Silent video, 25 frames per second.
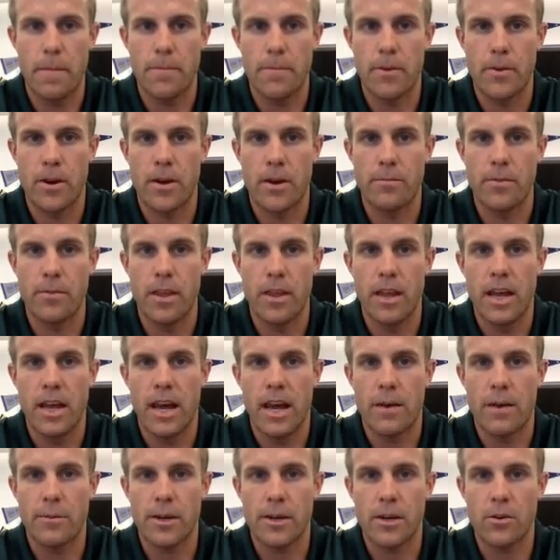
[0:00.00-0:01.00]
All right,
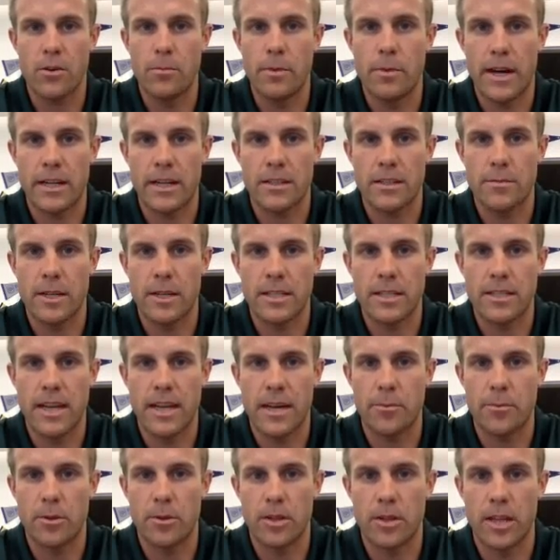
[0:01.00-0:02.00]
I'm going to go back to my
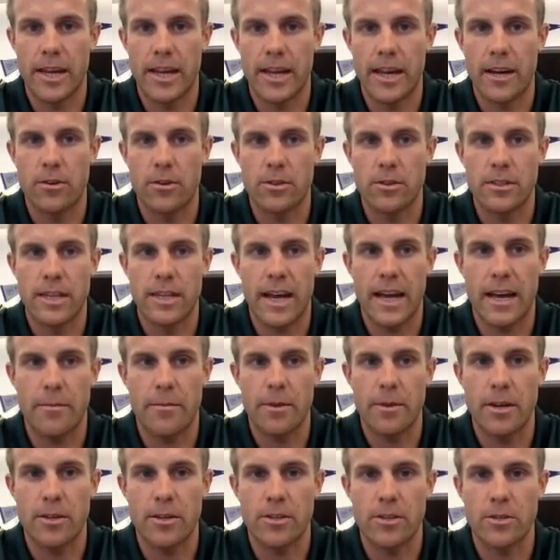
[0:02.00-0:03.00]
Table Layout tab
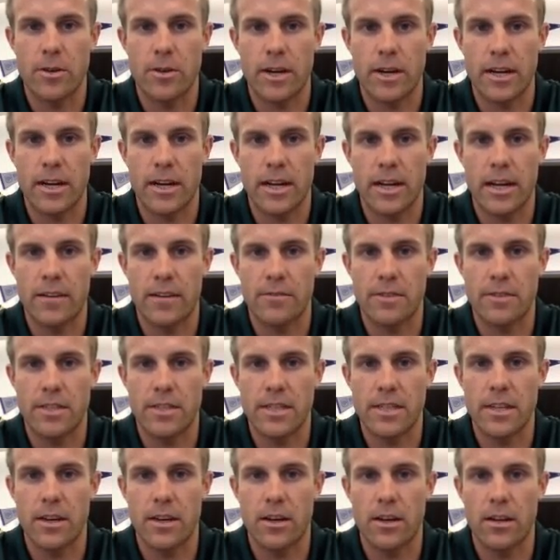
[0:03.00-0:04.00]
here so I can kind of
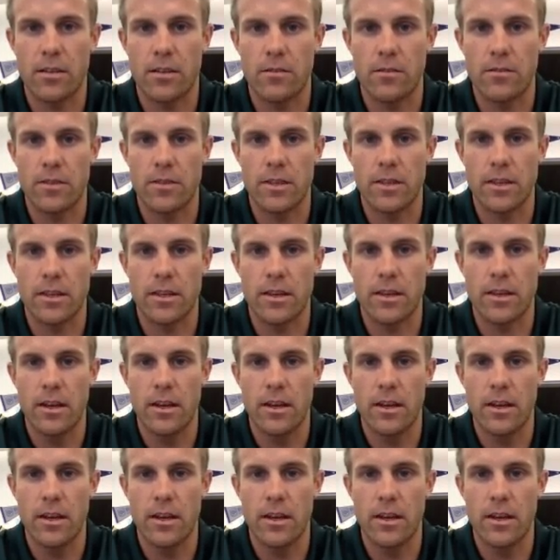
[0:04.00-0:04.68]
see all of the